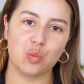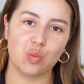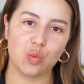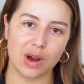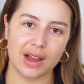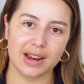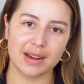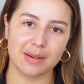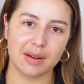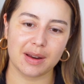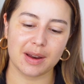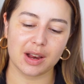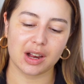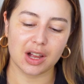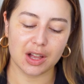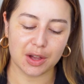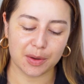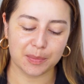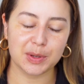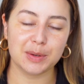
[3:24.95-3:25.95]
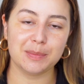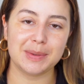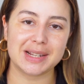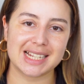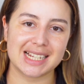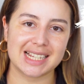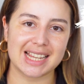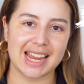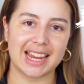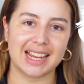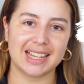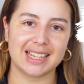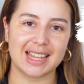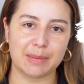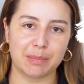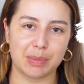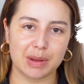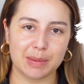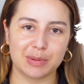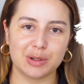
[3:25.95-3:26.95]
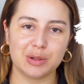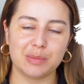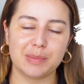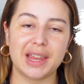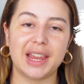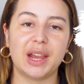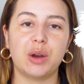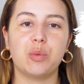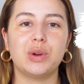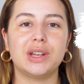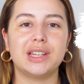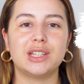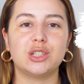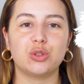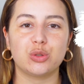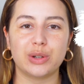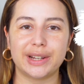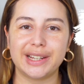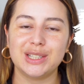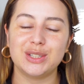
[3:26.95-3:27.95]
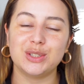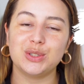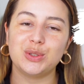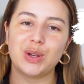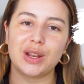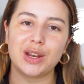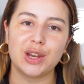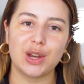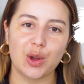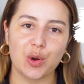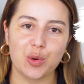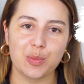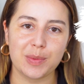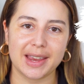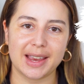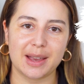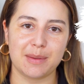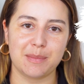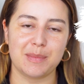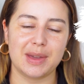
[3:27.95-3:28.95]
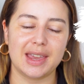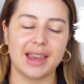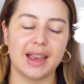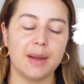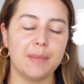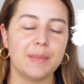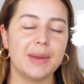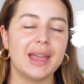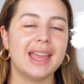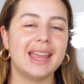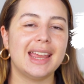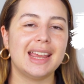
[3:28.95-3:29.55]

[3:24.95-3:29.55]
One common mistake that people make when trying to do a no makeup makeup